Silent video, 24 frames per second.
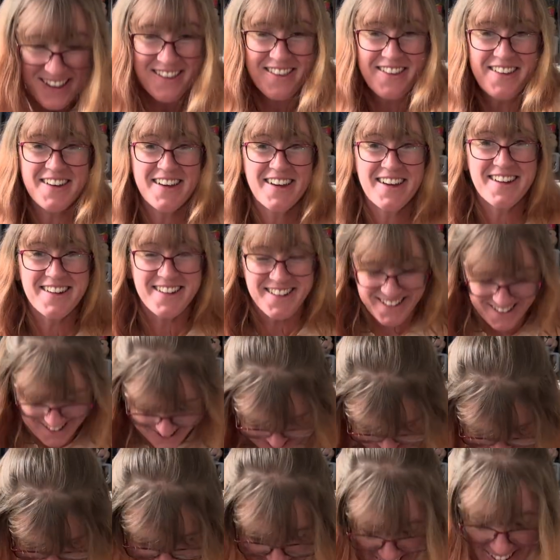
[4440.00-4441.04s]
looking
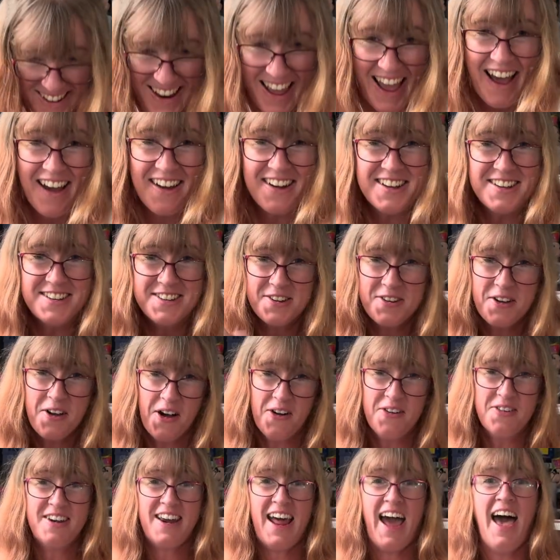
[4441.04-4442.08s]
straight down as you
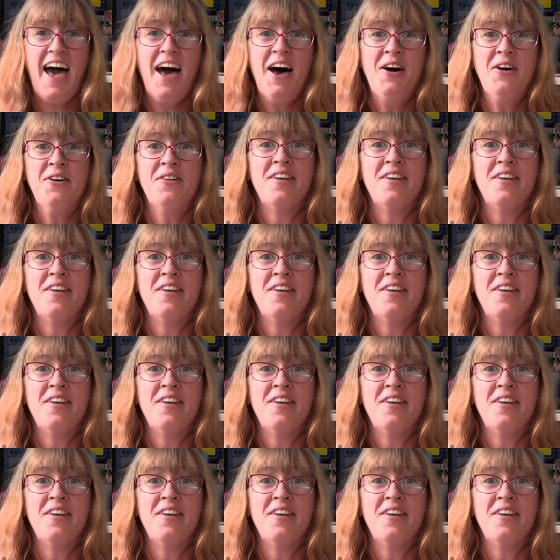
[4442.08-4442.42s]
go down.